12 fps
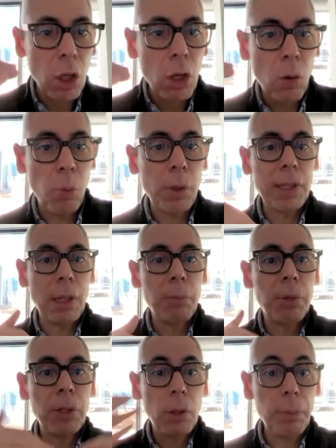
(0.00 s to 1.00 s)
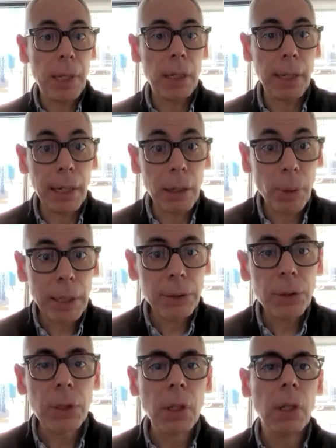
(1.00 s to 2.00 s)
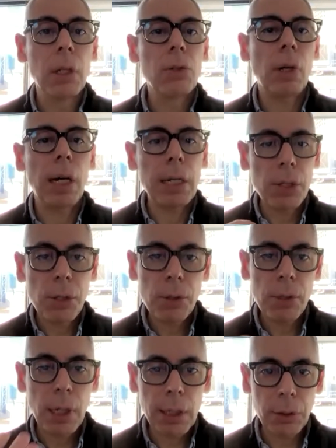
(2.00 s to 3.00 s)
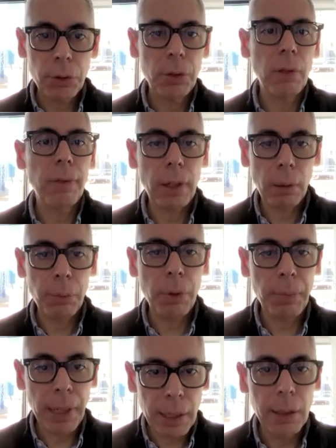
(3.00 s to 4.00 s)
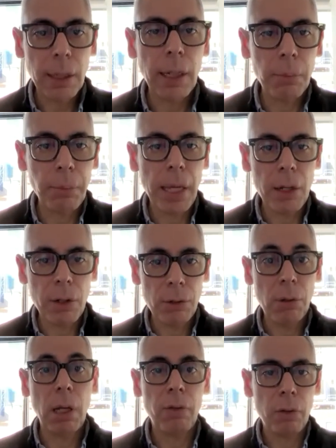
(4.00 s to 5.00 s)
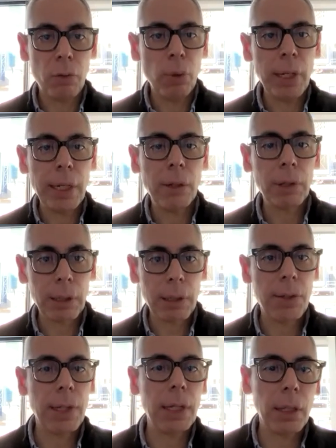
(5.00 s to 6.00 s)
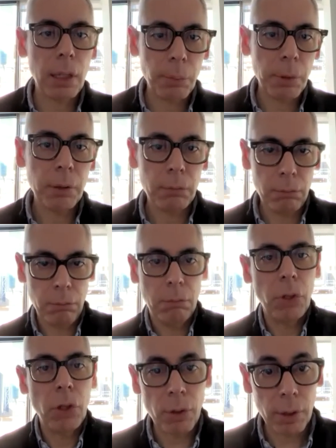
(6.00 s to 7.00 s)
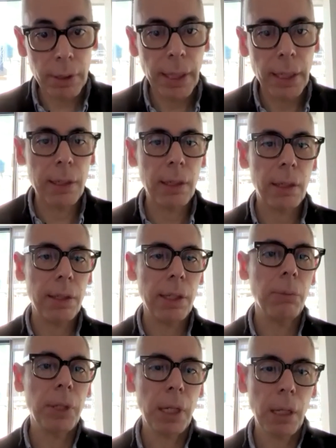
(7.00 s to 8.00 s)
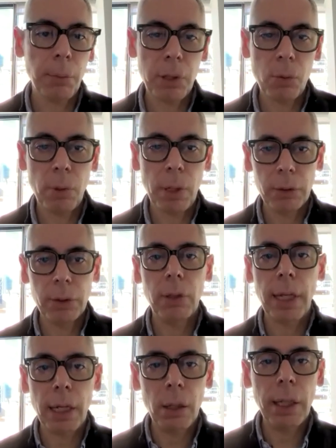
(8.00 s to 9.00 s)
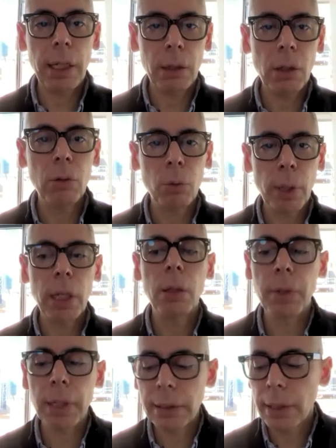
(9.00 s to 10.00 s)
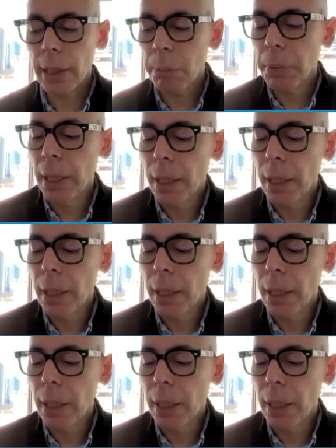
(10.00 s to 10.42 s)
What's their predominant language? So as you're starting to develop your marketing campaigns, you have a really good understanding about your audience at the same time as well. So yeah, it can go really, really deep.